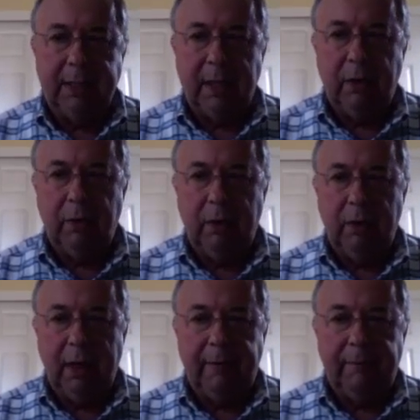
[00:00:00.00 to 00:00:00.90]
So
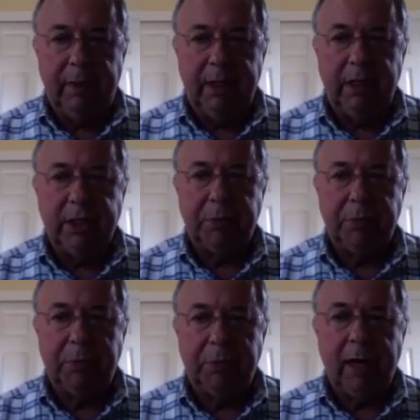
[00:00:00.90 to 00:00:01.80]
uh, the
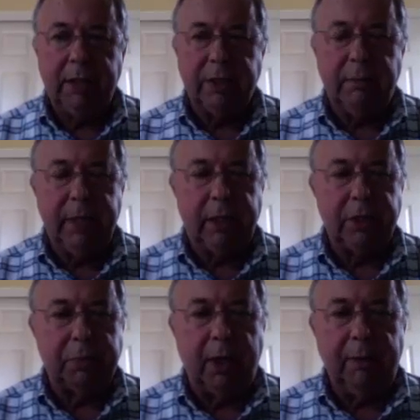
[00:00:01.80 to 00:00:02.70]
disparity is the
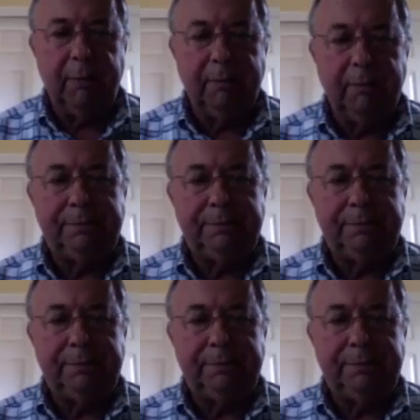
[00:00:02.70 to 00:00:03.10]
biggest problem.